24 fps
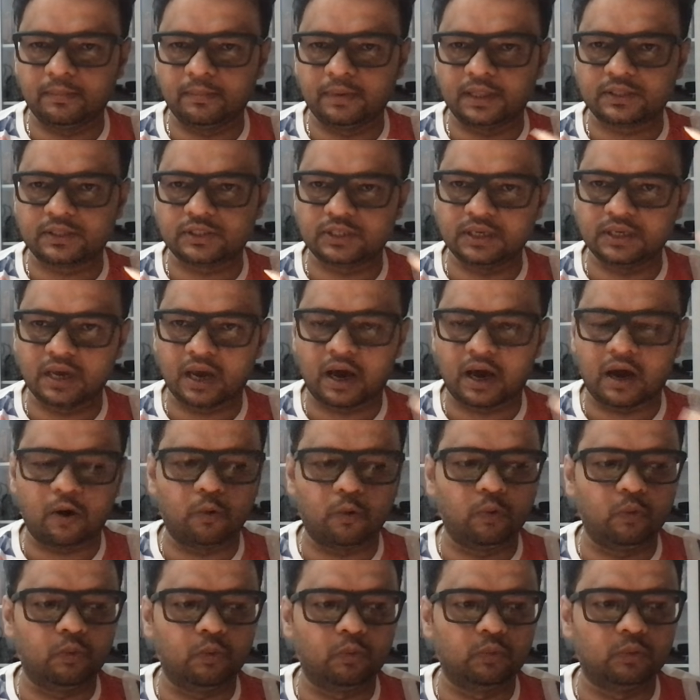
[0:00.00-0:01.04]
let's see
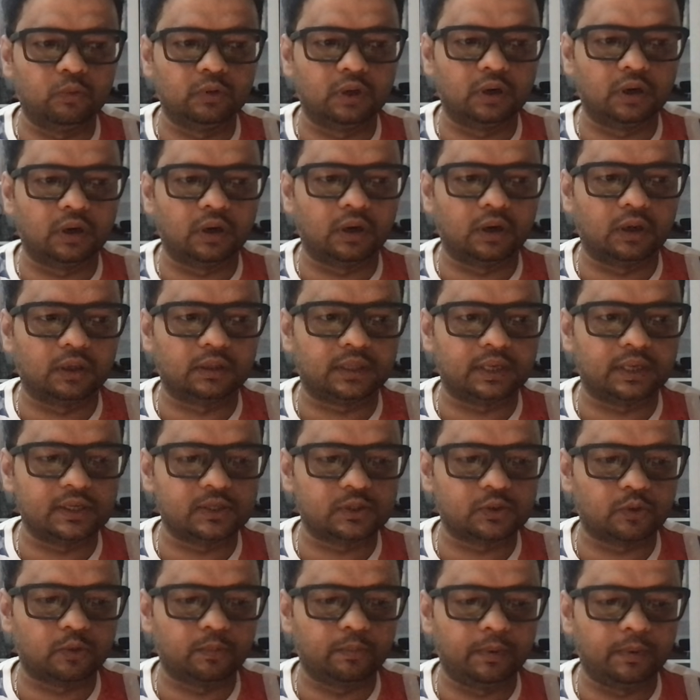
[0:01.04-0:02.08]
how the things
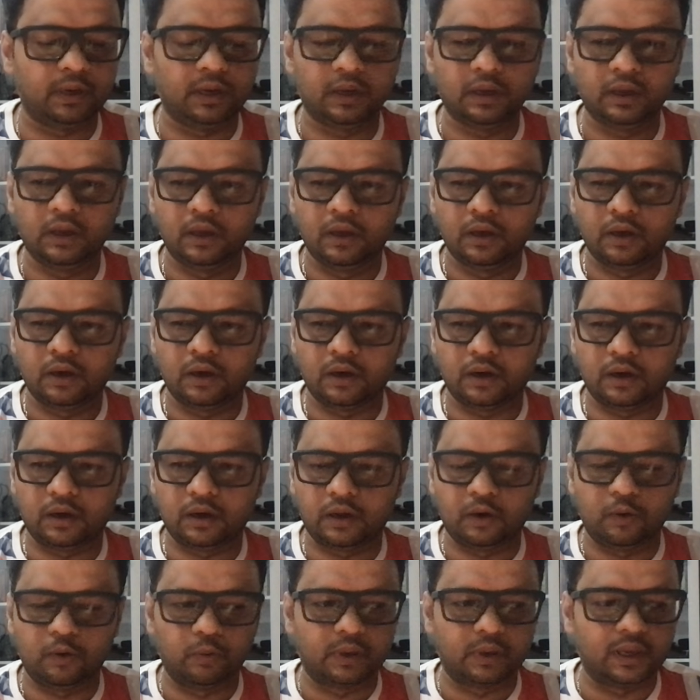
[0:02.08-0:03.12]
would be
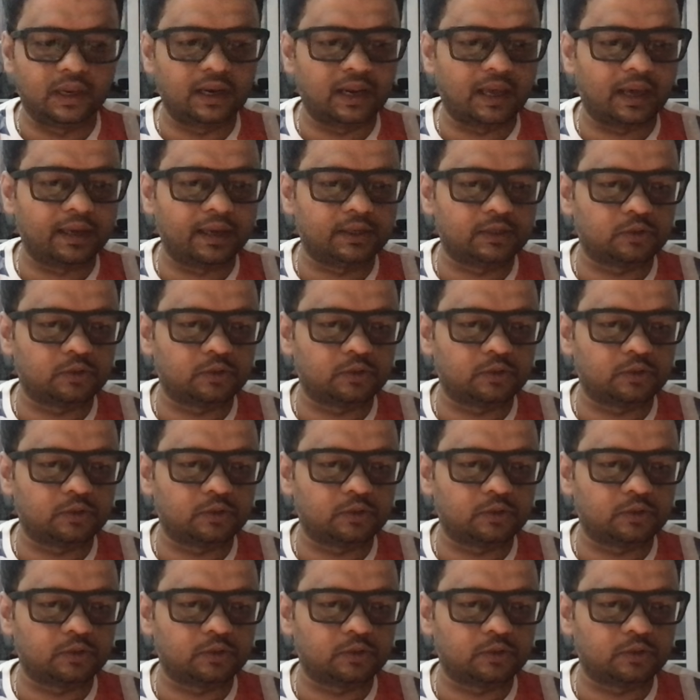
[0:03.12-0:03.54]
looking like.